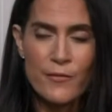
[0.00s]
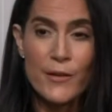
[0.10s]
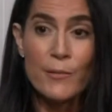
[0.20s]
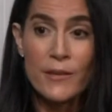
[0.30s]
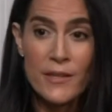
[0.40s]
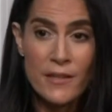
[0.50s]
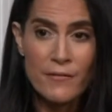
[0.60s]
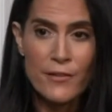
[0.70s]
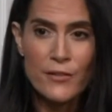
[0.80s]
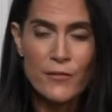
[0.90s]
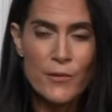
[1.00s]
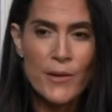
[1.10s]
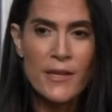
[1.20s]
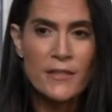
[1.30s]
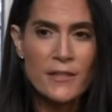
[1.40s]
frequently in the first few
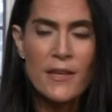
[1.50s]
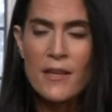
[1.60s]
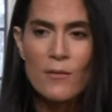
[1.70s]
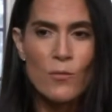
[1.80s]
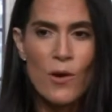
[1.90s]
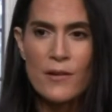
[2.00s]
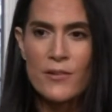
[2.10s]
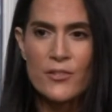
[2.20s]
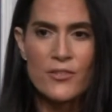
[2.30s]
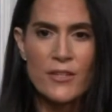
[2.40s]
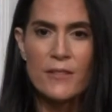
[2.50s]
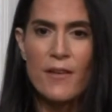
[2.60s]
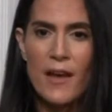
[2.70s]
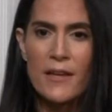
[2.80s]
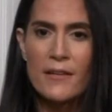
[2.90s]
weeks, water is just
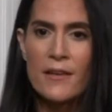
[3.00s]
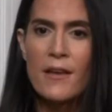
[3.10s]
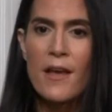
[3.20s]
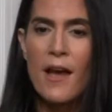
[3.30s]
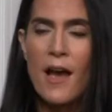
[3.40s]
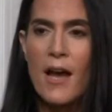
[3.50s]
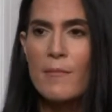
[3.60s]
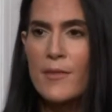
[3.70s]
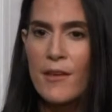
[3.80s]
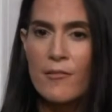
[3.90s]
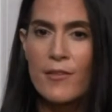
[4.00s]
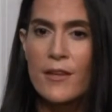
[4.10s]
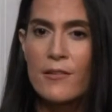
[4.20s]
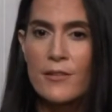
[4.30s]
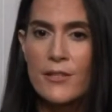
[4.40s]
fine. Um, the other
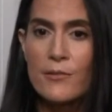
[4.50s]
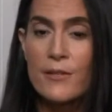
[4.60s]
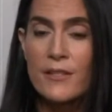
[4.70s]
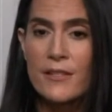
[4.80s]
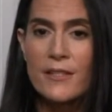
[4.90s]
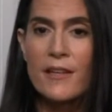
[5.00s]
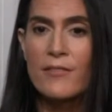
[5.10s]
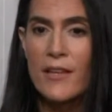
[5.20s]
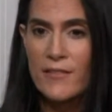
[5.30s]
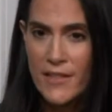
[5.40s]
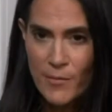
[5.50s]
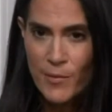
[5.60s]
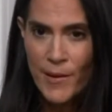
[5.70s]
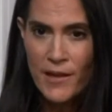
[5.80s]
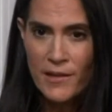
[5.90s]
thing you can do is definitely have a
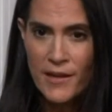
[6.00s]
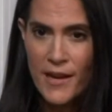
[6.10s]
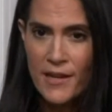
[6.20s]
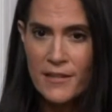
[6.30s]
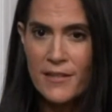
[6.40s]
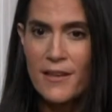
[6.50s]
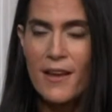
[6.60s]
diaper pail on hand